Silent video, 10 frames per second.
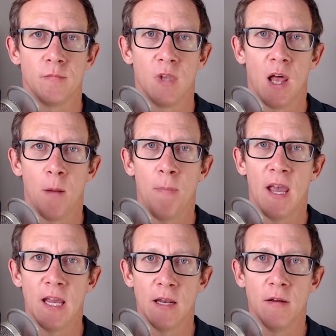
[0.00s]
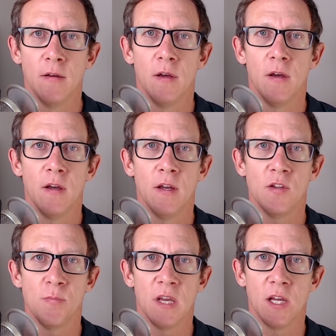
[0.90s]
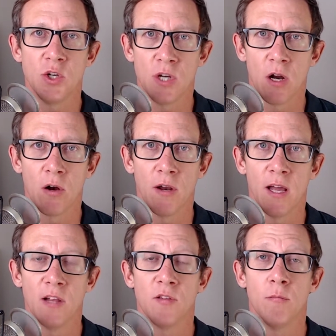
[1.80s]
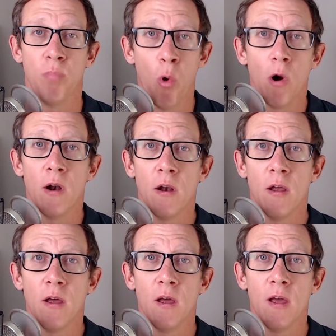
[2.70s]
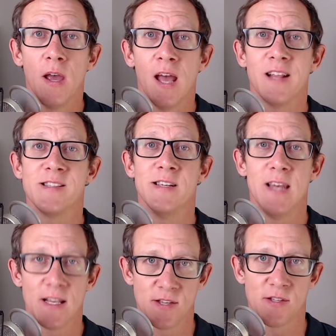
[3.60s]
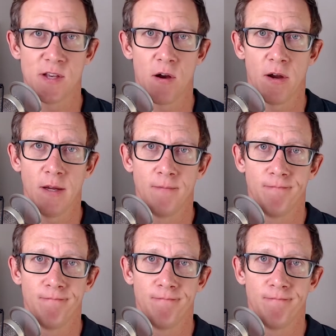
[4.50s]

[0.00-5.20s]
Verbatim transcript: A lot of pain is being shared, and it's important and it's necessary.